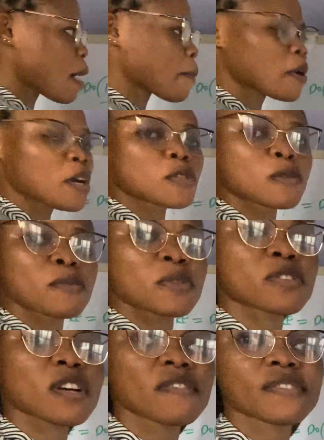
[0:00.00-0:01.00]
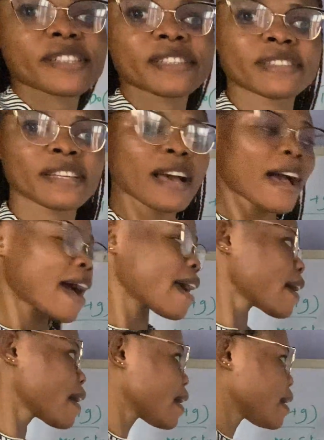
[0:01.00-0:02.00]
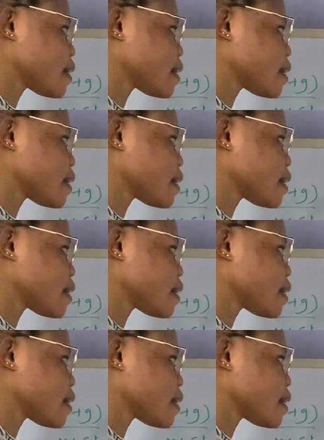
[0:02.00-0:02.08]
I'm going to be solving I